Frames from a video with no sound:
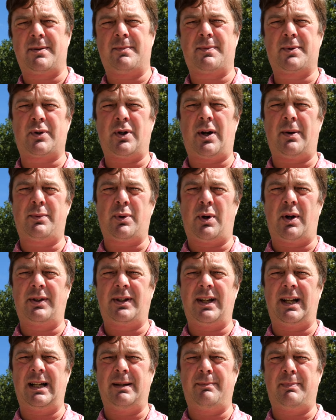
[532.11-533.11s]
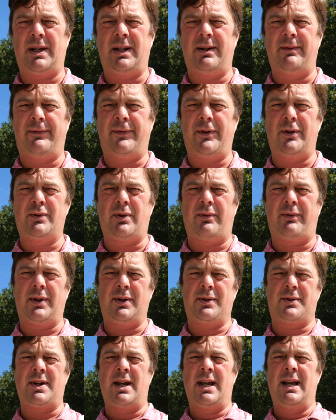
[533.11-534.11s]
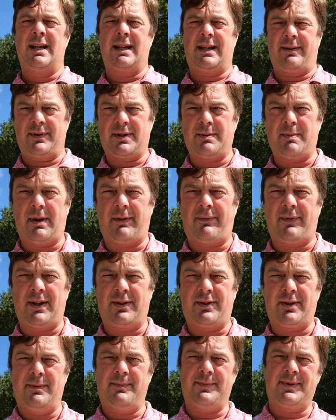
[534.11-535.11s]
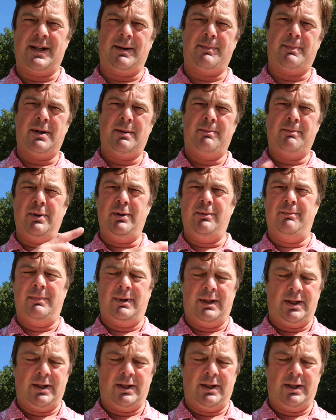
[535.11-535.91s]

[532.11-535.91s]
Subscribe to our daily beer and food reviews. Give us a big fat thumbs up. Boom,